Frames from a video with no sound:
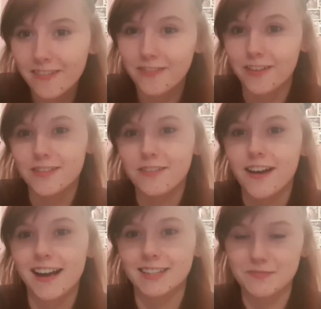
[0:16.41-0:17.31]
of 50
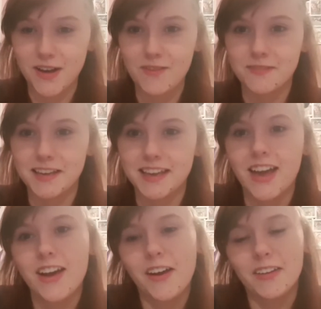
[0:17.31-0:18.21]
facts about me
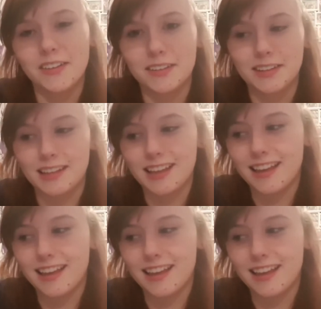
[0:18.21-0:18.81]
because